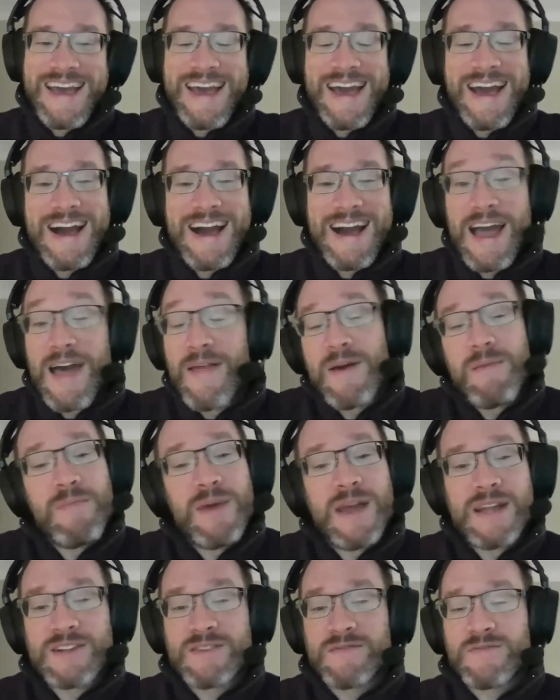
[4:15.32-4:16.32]
And then
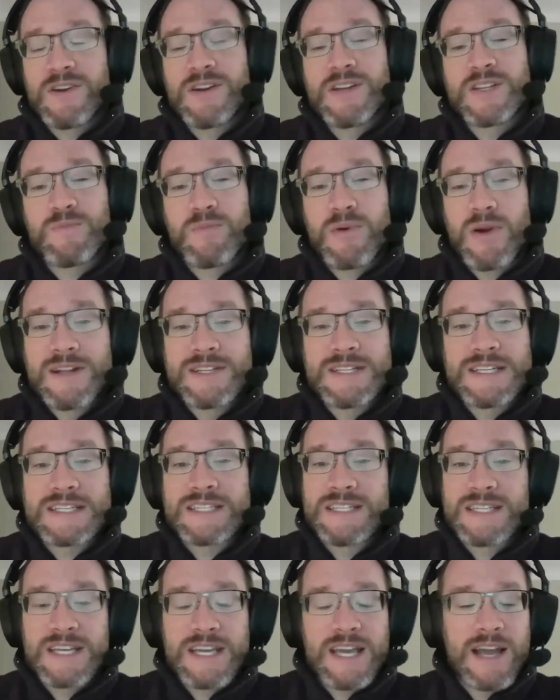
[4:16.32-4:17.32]
manage various
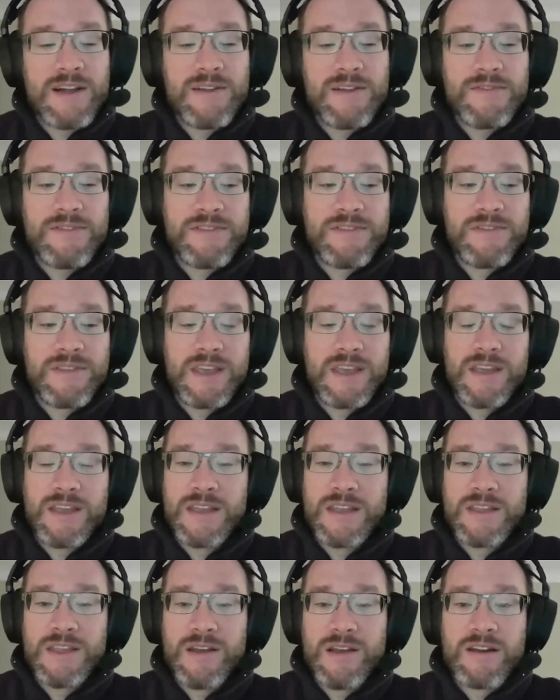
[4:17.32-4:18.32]
projects and accounts in
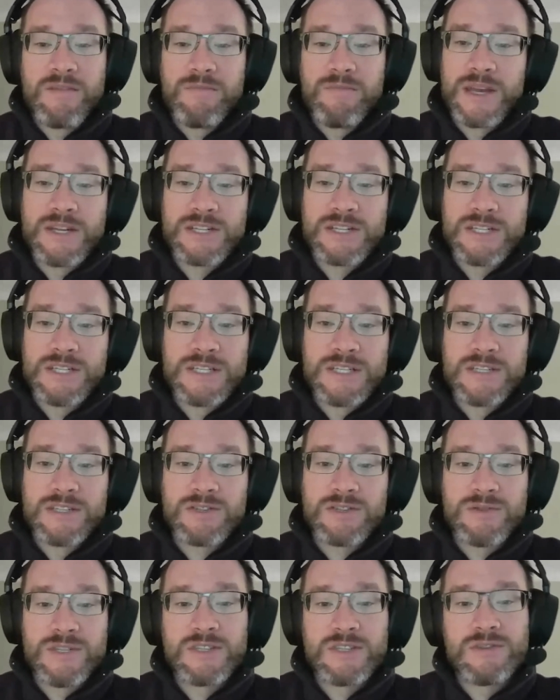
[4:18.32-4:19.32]
the automation
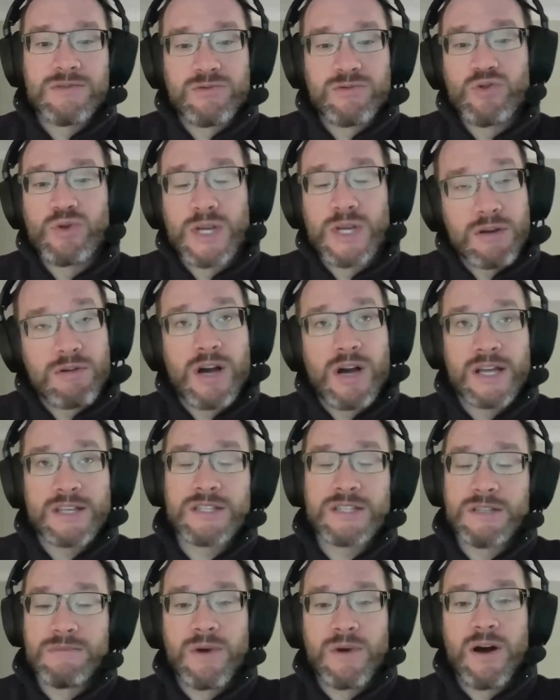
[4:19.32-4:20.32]
industry. So doing
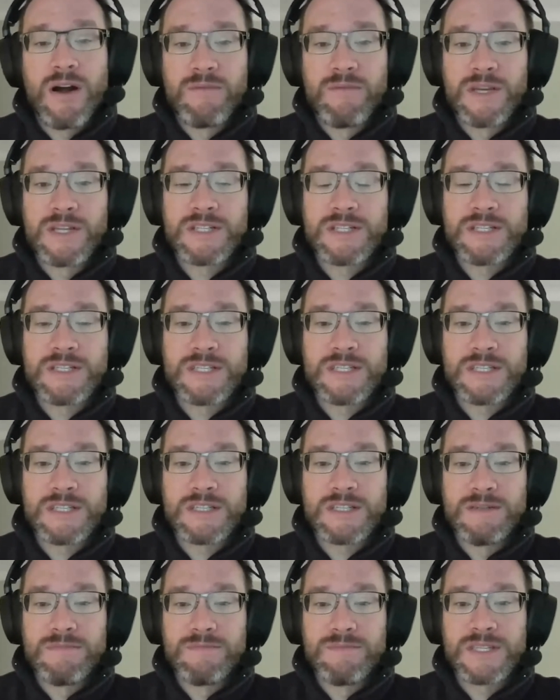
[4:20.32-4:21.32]
custom automation
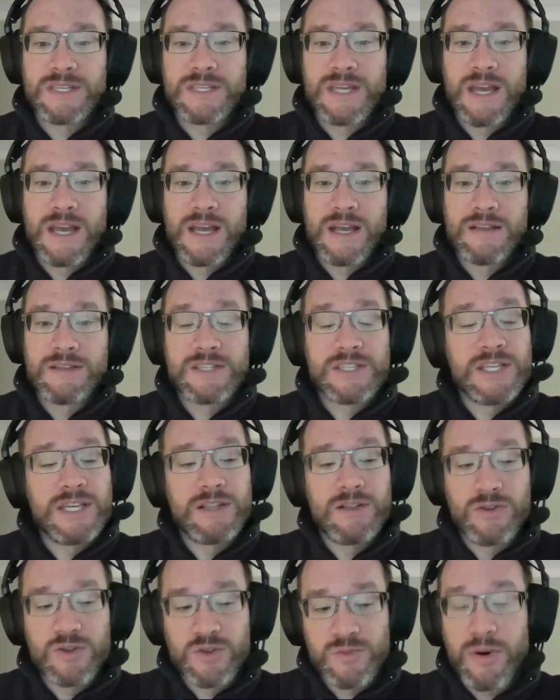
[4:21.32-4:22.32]
systems and
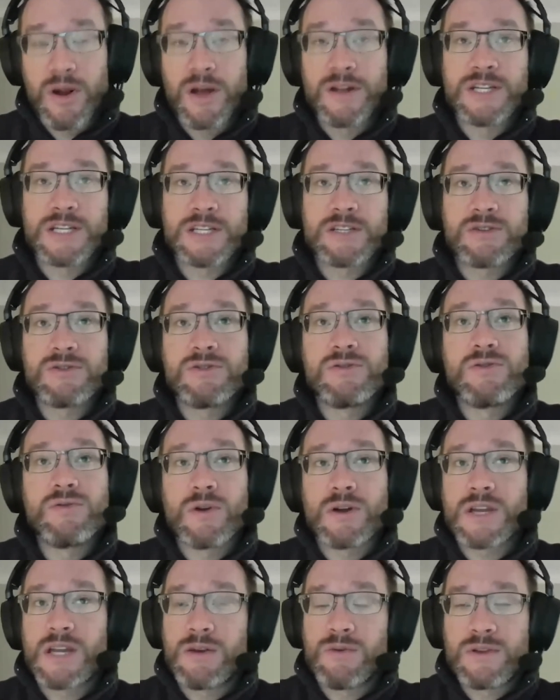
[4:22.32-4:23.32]
seeing those projects through,
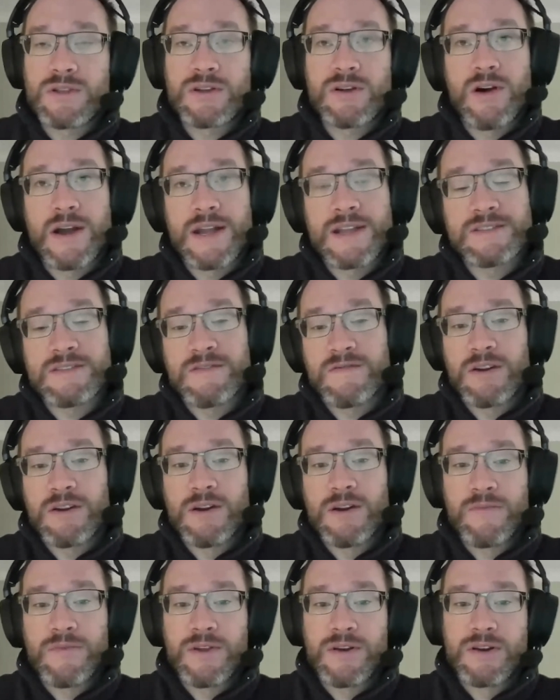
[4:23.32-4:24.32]
working with clients to
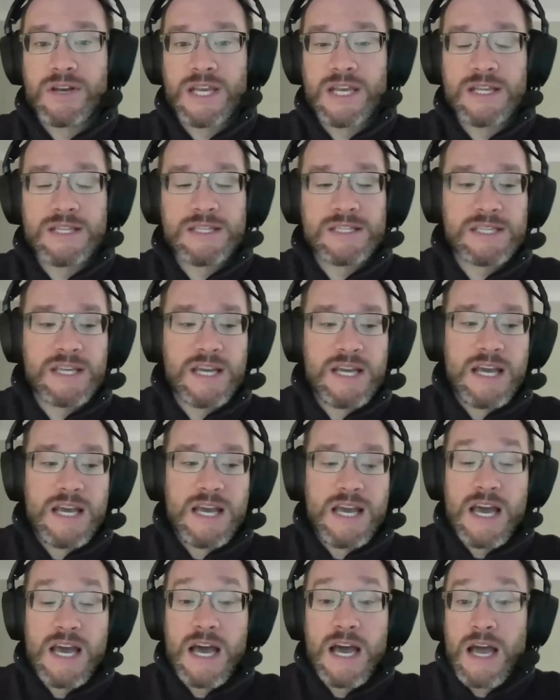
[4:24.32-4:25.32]
figure out their needs,
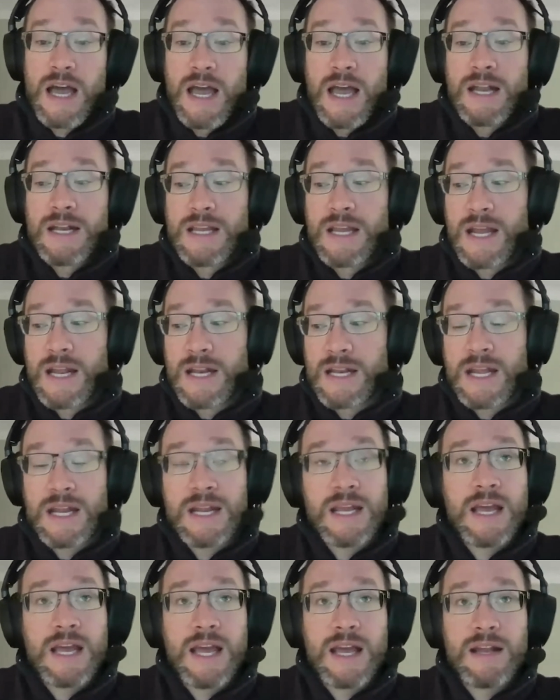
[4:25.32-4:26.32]
and
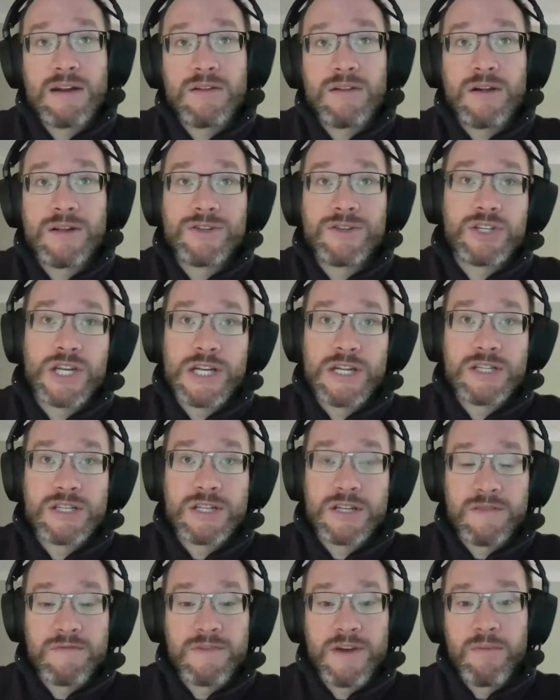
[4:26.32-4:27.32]
getting a handle on
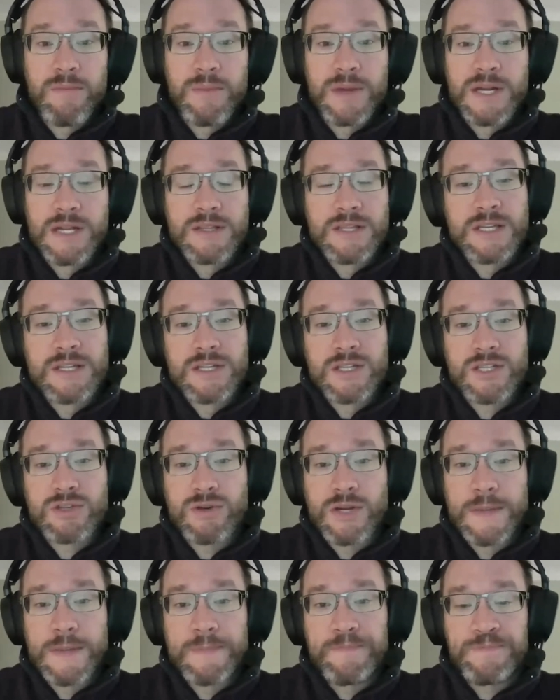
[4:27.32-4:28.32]
change and development in the
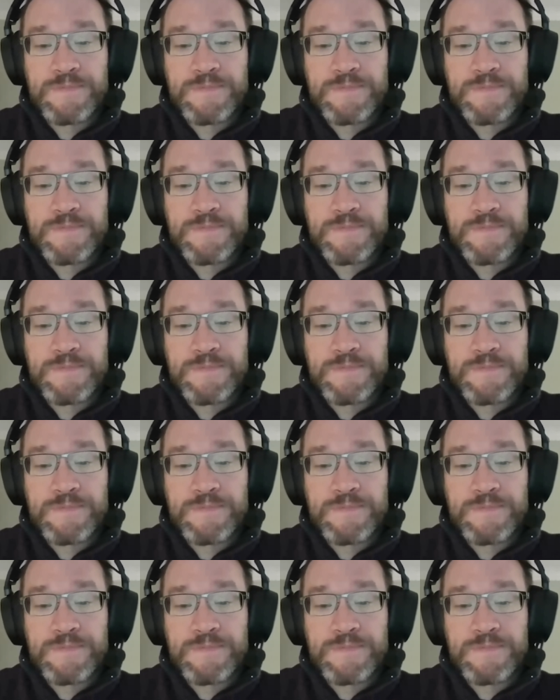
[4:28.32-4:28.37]
industry.